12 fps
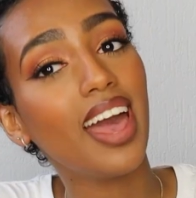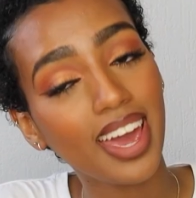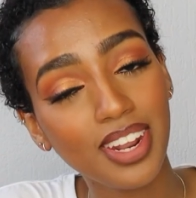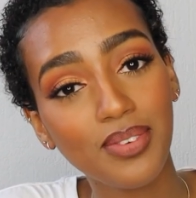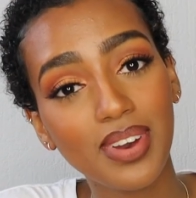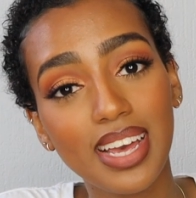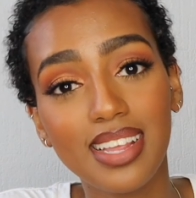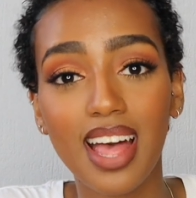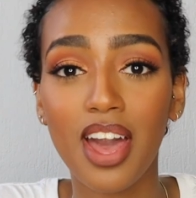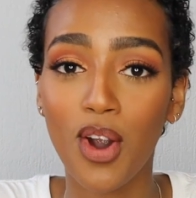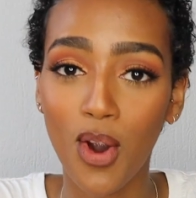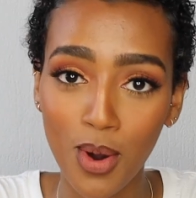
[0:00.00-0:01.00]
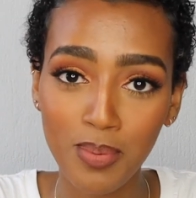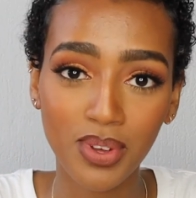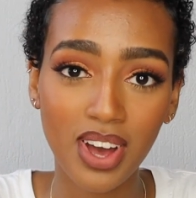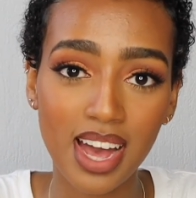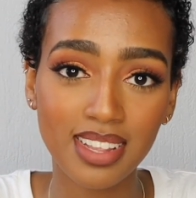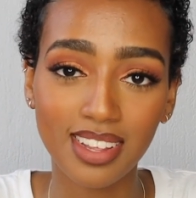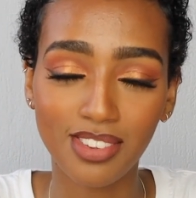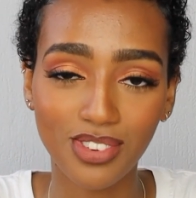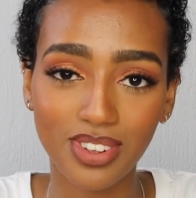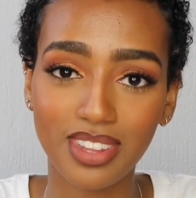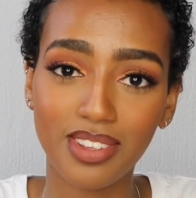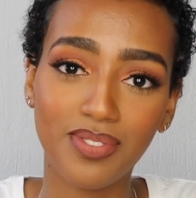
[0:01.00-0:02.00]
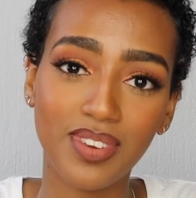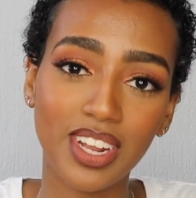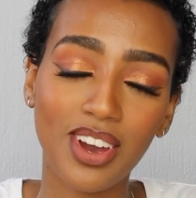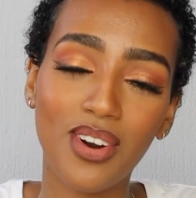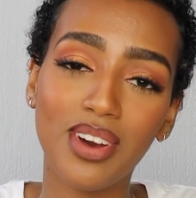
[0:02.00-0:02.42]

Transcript: Anyways, I hope you guys enjoyed this video.